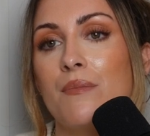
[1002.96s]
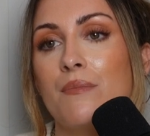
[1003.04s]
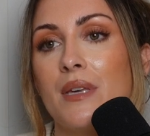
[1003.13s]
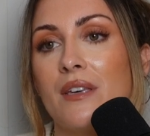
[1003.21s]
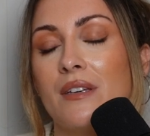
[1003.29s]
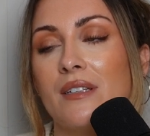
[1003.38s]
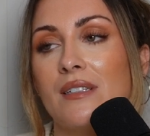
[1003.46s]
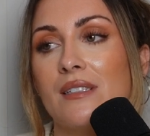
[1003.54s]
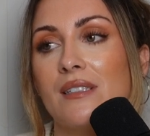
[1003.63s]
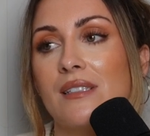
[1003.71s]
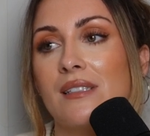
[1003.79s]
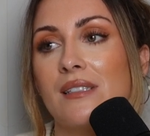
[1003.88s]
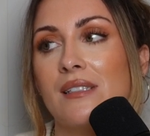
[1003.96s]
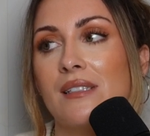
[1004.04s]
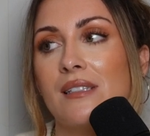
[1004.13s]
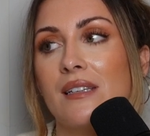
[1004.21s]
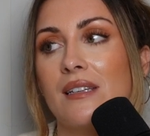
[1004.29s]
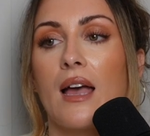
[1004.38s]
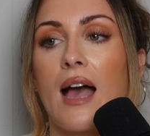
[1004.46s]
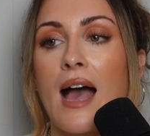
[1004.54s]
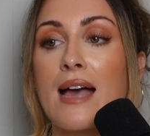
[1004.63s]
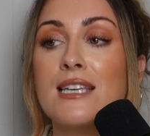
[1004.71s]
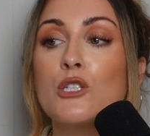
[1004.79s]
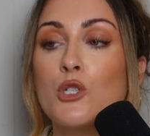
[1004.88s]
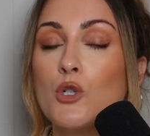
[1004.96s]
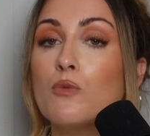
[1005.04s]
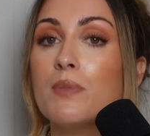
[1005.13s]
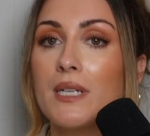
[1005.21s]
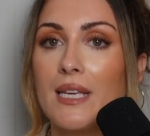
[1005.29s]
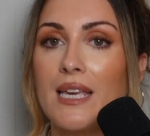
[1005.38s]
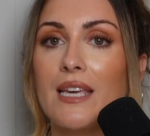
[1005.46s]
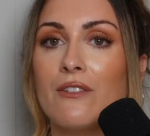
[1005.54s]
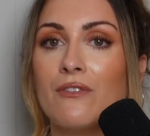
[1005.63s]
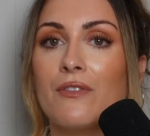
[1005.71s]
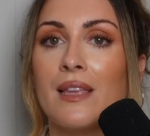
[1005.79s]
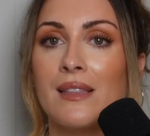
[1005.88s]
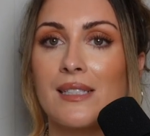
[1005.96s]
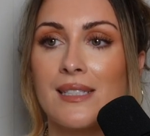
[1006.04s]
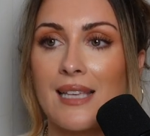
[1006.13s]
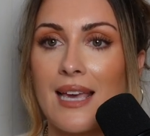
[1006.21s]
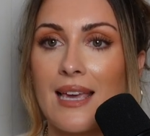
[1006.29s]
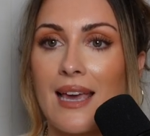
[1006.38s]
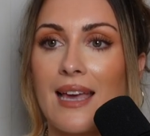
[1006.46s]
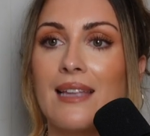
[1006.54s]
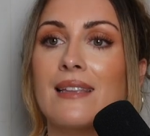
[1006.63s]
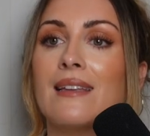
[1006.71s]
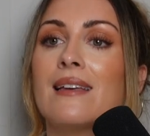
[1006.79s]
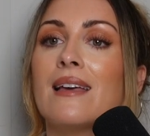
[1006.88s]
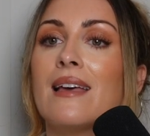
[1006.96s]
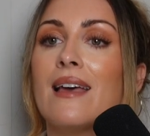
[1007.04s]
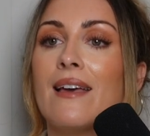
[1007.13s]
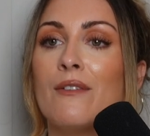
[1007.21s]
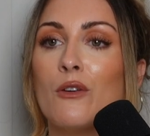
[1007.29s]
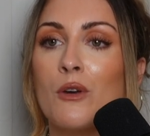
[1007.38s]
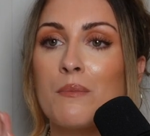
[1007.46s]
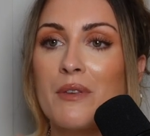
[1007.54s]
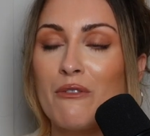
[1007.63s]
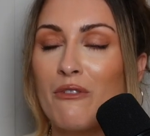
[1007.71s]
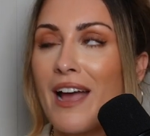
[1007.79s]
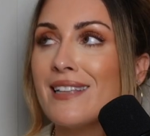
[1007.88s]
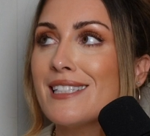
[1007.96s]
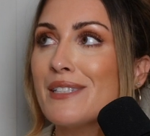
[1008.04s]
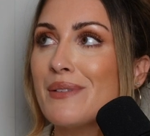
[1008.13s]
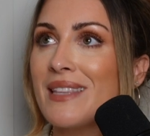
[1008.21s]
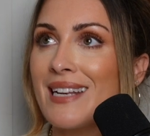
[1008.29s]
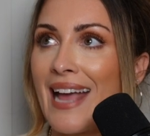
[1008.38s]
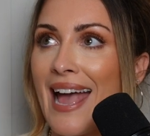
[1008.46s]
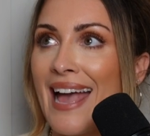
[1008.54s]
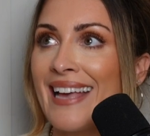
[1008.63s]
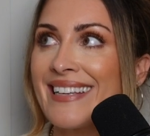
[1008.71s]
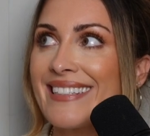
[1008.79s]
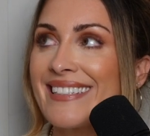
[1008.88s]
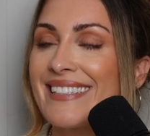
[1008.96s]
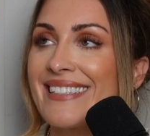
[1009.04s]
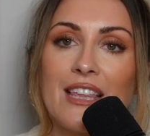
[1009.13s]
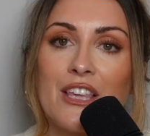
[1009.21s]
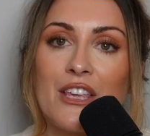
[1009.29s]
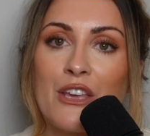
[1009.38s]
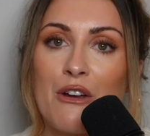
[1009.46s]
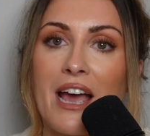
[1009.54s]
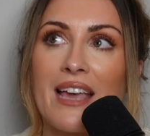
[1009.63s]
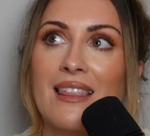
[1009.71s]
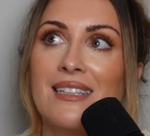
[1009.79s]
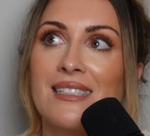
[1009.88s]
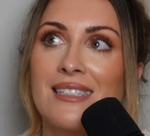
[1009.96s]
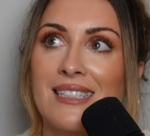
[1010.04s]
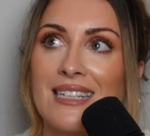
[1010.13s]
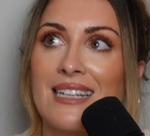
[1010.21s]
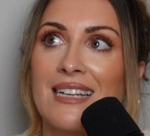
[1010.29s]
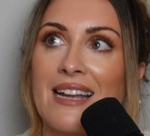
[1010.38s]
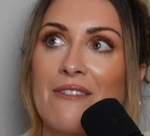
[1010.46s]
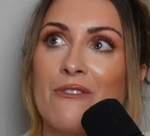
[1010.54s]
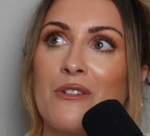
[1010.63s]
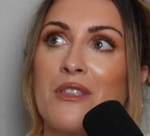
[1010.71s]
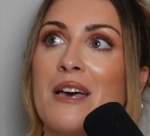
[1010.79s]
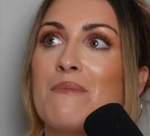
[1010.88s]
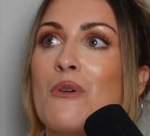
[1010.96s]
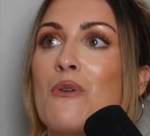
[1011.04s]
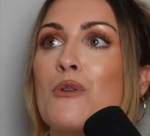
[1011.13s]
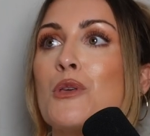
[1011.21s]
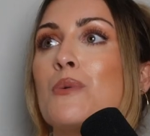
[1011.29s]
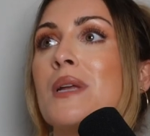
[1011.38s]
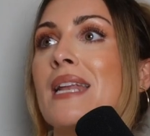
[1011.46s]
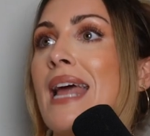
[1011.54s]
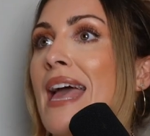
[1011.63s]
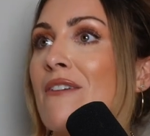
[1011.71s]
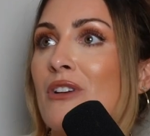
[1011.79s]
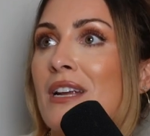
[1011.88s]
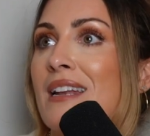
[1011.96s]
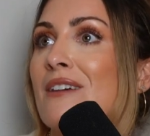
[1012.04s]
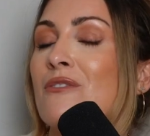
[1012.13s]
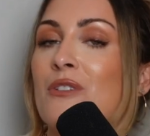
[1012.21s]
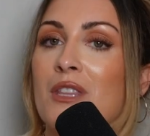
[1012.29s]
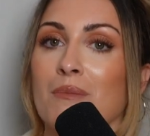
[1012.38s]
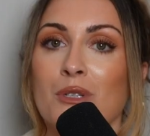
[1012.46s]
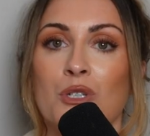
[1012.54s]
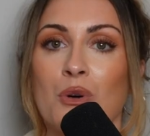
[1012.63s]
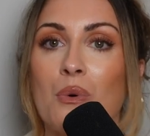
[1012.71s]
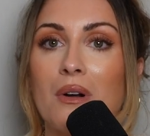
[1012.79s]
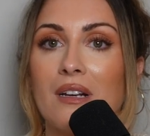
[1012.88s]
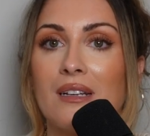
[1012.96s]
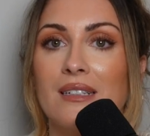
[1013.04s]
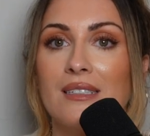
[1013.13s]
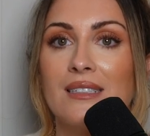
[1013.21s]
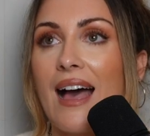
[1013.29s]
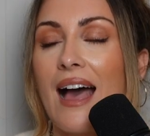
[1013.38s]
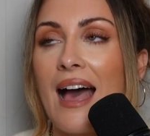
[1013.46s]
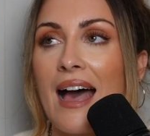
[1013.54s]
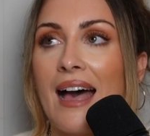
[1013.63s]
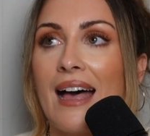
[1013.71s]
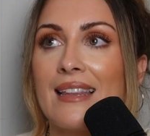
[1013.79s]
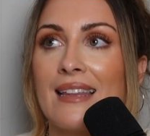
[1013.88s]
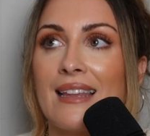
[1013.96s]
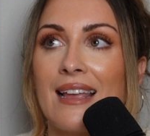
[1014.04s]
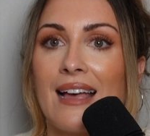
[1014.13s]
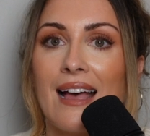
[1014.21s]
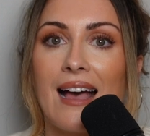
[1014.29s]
because I do believe in the saying, if you can be friends with an ex, you're either still in love with them or you were never in love with them at all. And